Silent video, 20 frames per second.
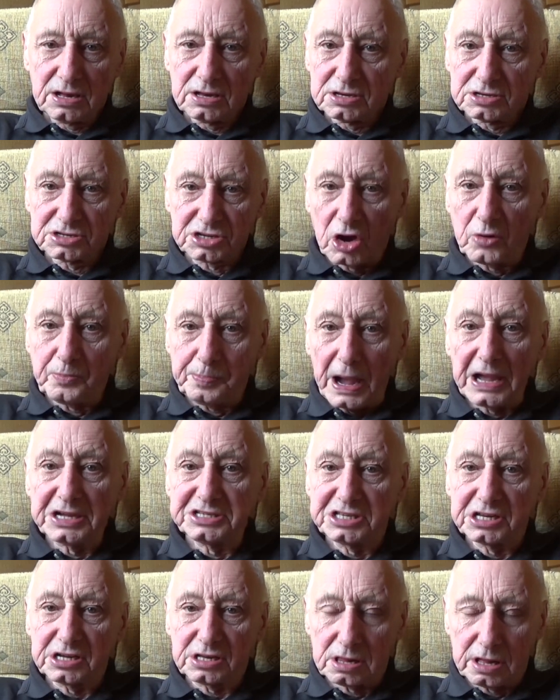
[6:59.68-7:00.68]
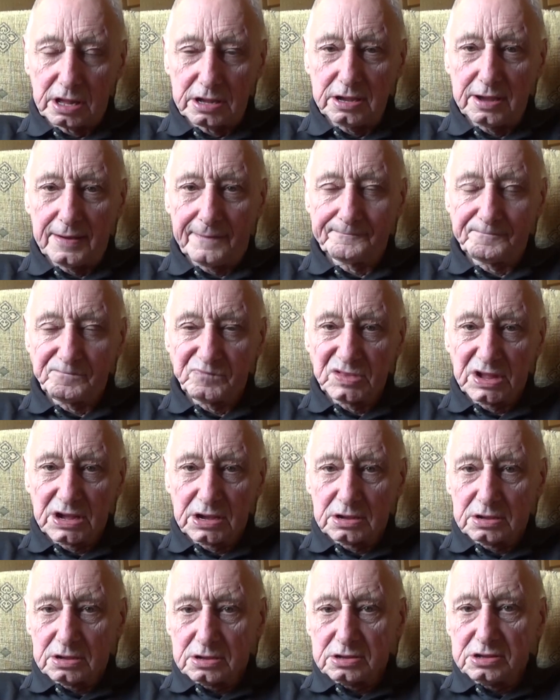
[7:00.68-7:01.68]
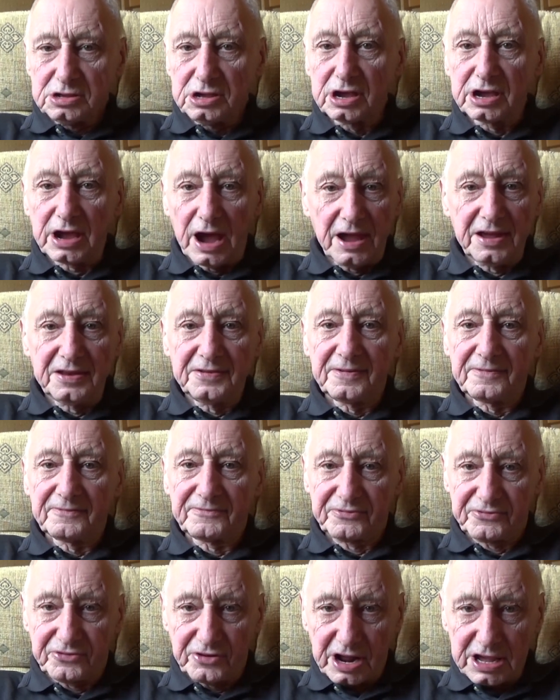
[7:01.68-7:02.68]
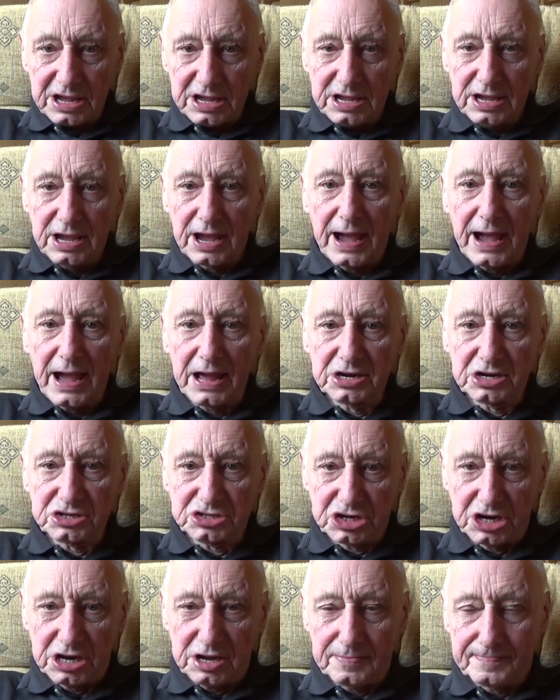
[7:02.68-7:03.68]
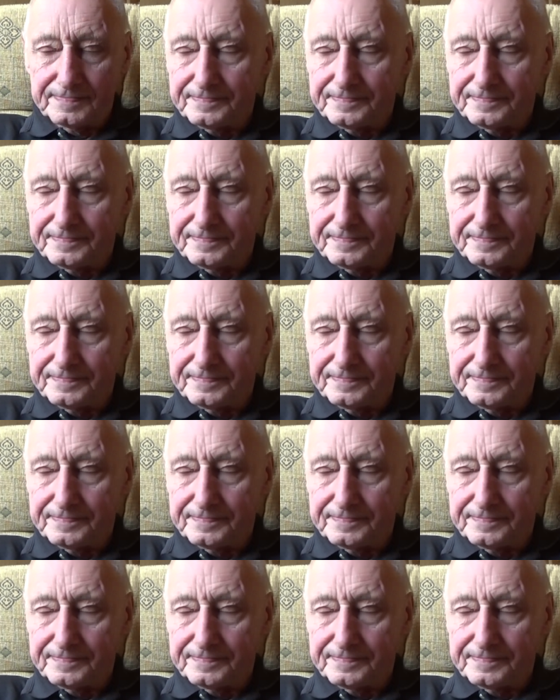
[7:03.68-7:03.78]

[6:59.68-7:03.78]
So basically, you're getting free energy.